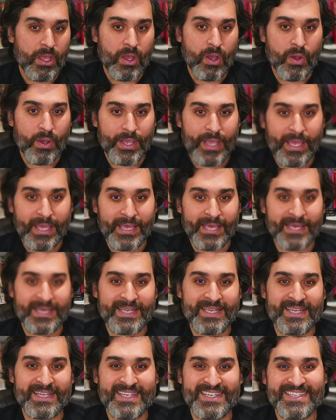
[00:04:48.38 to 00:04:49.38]
Okay,
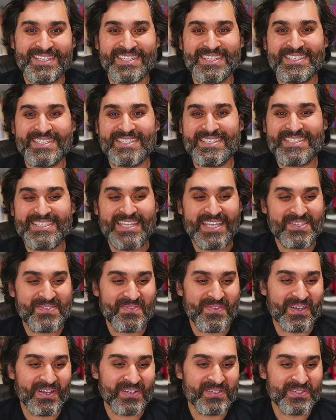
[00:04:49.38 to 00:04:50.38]
next
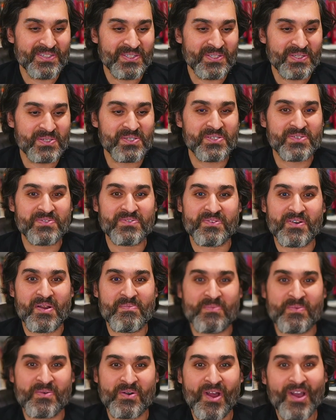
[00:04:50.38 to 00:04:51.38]
we got news
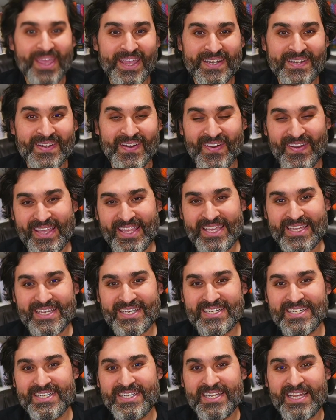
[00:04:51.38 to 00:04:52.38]
from RocketDock here,
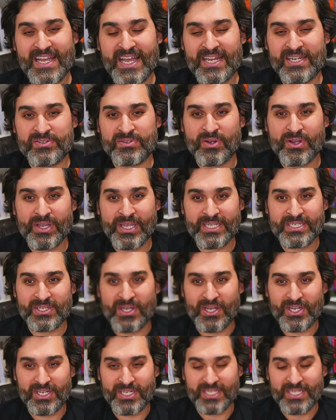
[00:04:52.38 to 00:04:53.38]
and
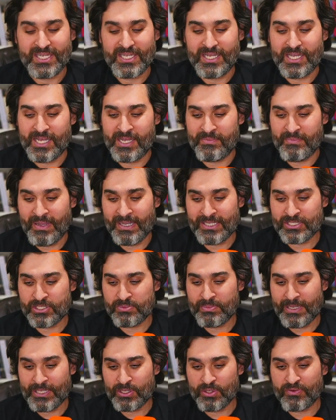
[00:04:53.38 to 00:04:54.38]
RocketDock, as you
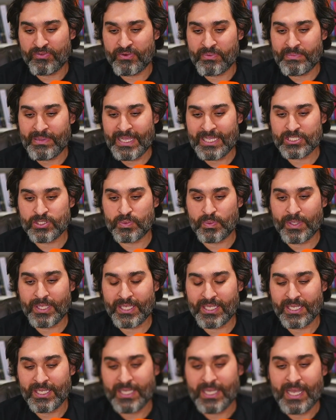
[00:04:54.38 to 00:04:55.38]
might know from last
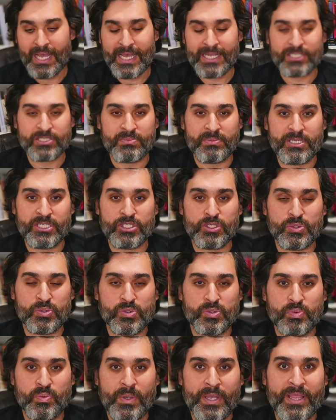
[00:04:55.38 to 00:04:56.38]
week, had some
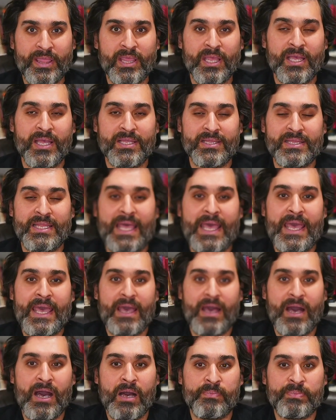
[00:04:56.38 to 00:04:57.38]
issues with
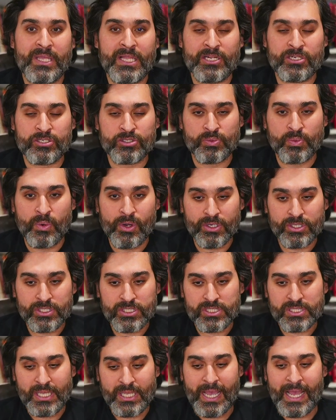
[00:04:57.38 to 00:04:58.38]
their RPL
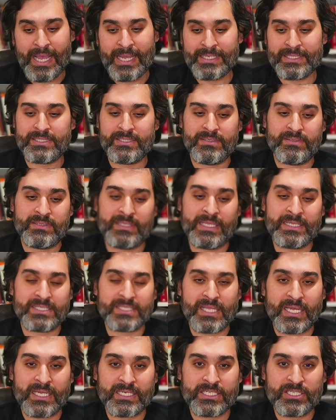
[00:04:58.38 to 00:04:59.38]
rewards and then
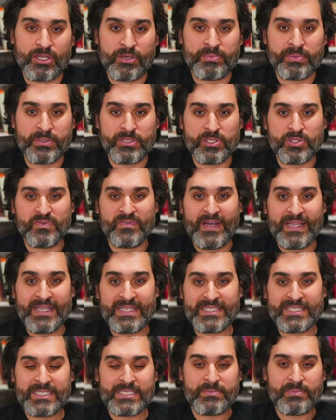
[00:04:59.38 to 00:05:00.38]
started up a new
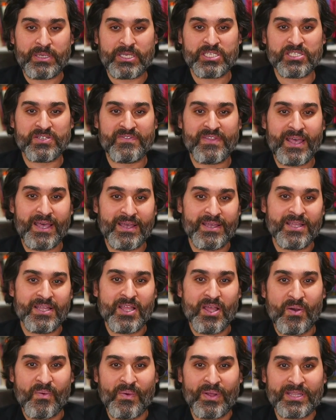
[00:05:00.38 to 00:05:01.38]
validator because of that.
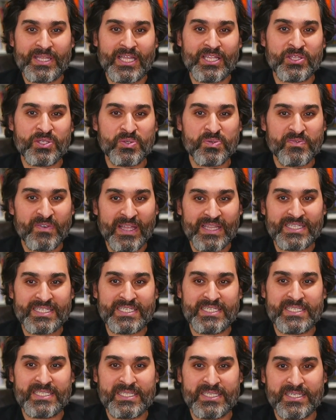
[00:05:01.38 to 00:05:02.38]
Well, that new
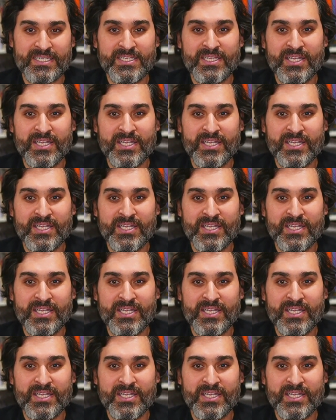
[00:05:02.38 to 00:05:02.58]
validator